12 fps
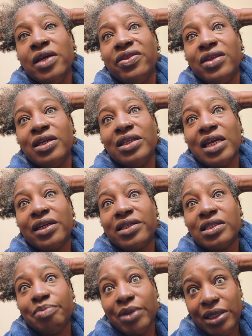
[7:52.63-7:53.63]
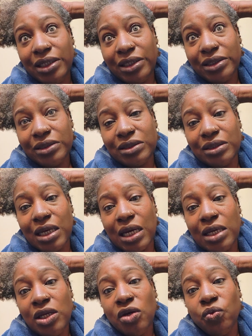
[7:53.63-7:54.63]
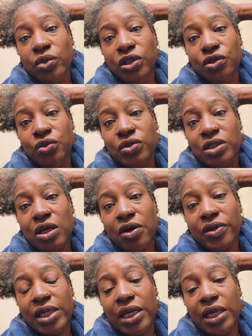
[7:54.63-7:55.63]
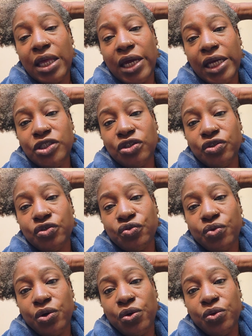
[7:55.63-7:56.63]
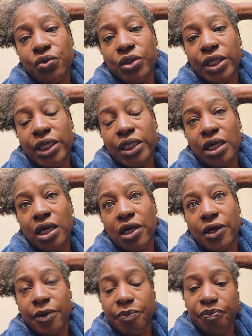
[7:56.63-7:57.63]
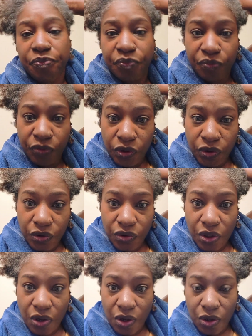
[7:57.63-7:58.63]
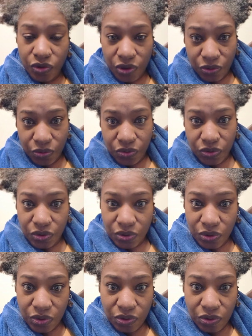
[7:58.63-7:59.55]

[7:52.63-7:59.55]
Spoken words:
then that explains that we using all that edge control and, all those,